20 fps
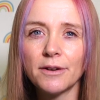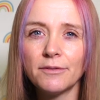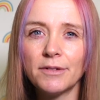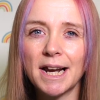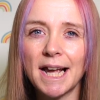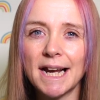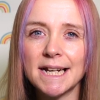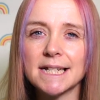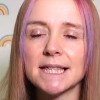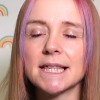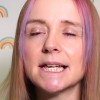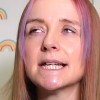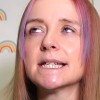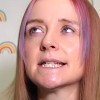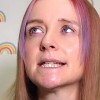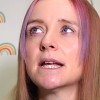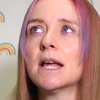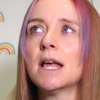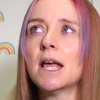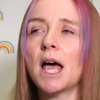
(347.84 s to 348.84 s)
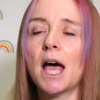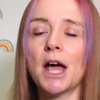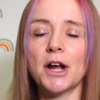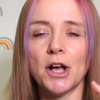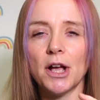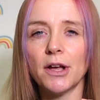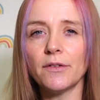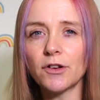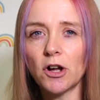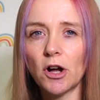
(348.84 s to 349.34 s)
can relate to this, and
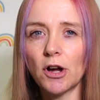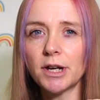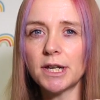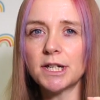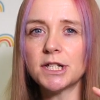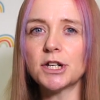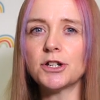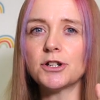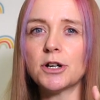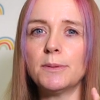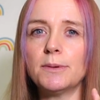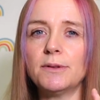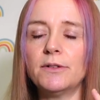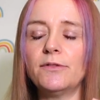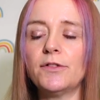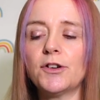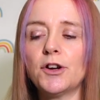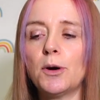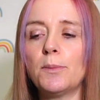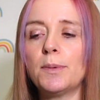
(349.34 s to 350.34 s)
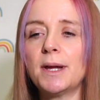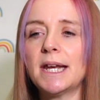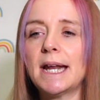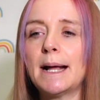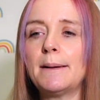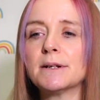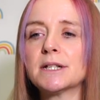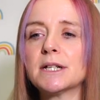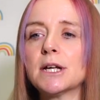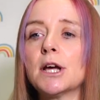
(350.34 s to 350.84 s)
I have gotten into trouble for not being
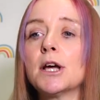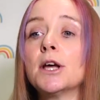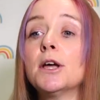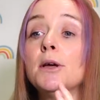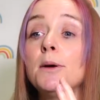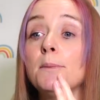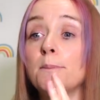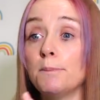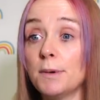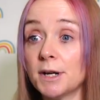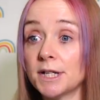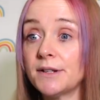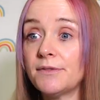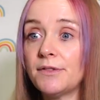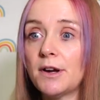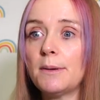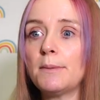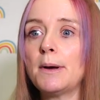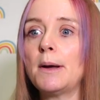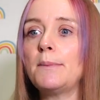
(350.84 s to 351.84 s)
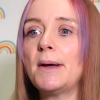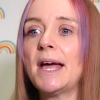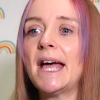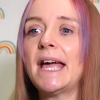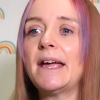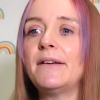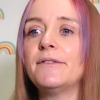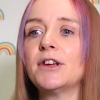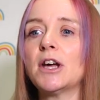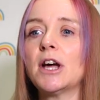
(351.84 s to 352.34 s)
able to modify my
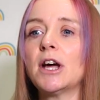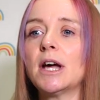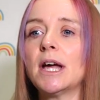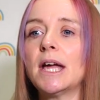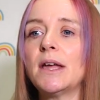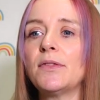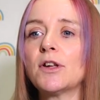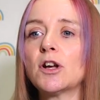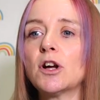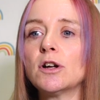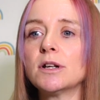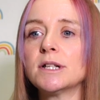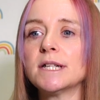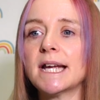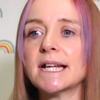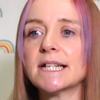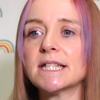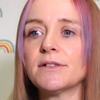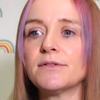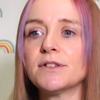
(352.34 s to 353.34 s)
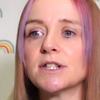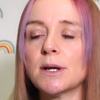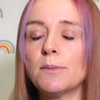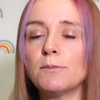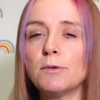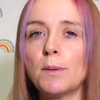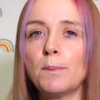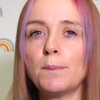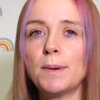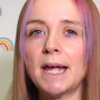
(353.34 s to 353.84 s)
behaviour in the context of
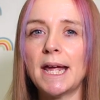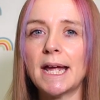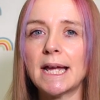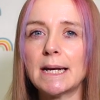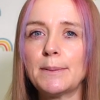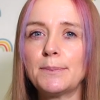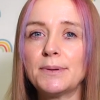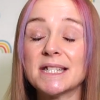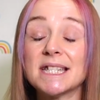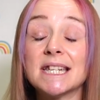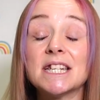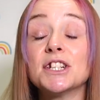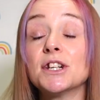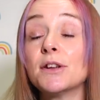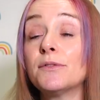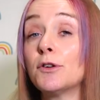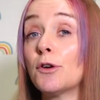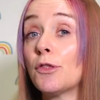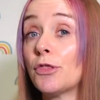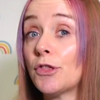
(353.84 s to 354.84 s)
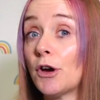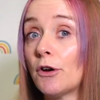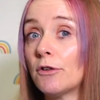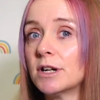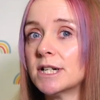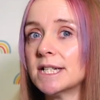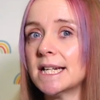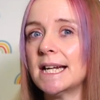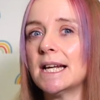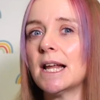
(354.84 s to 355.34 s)
someone being in a position of
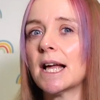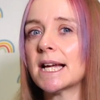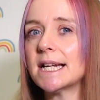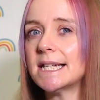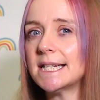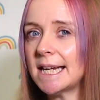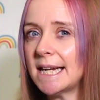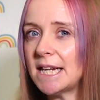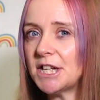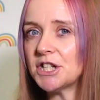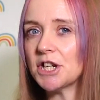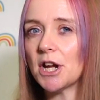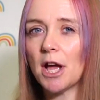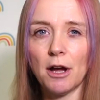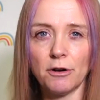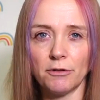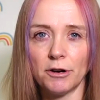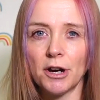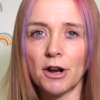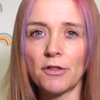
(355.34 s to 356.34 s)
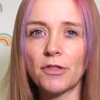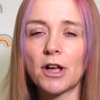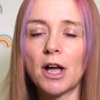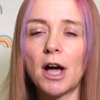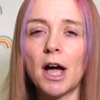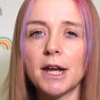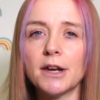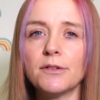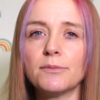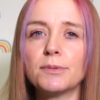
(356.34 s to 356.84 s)
authority, like a teacher or another
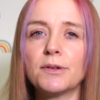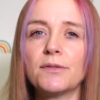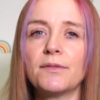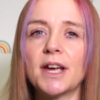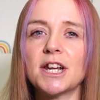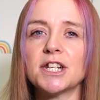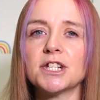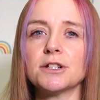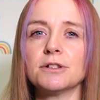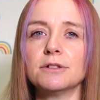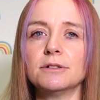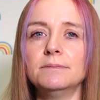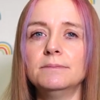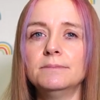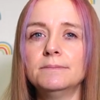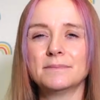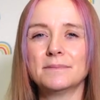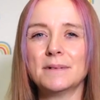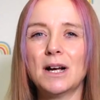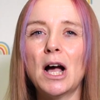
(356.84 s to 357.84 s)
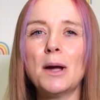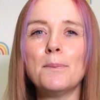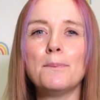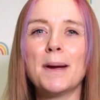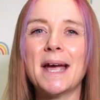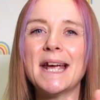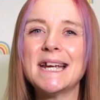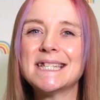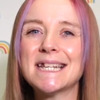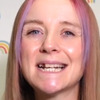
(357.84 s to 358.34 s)
kind of professional. I
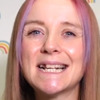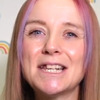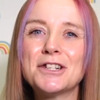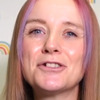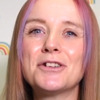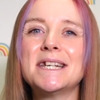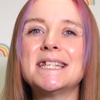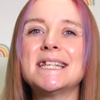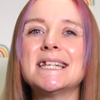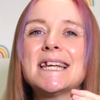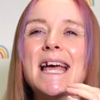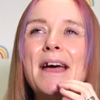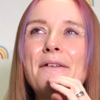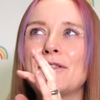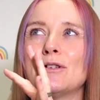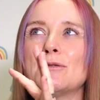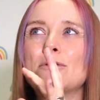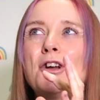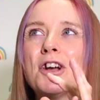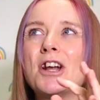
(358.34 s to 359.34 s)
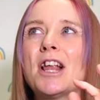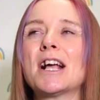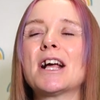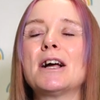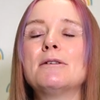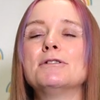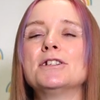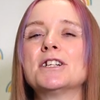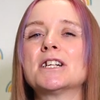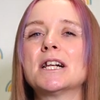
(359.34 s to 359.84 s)
basically treated everyone like
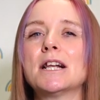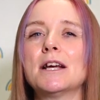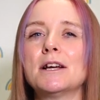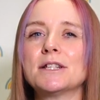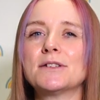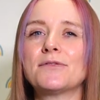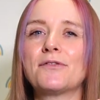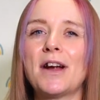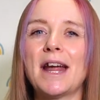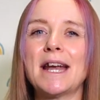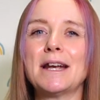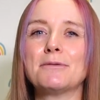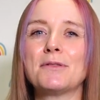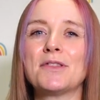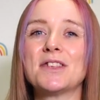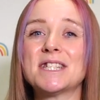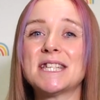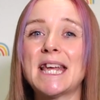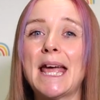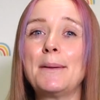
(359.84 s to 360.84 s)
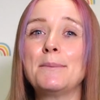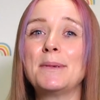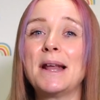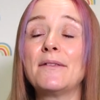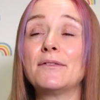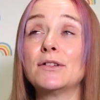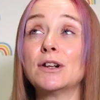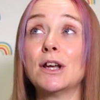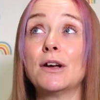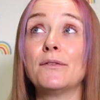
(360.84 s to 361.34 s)
I would a close friend with the same
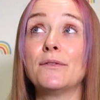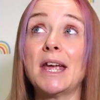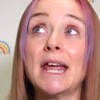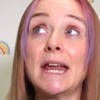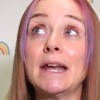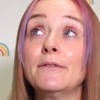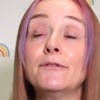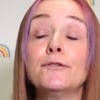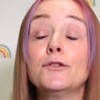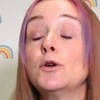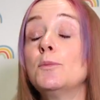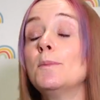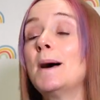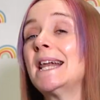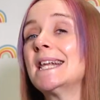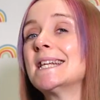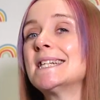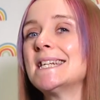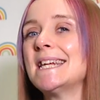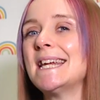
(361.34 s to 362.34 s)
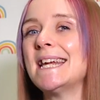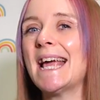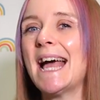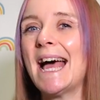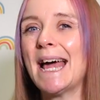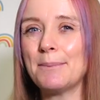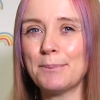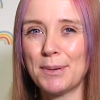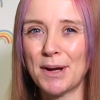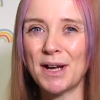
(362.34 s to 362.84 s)
level of informality and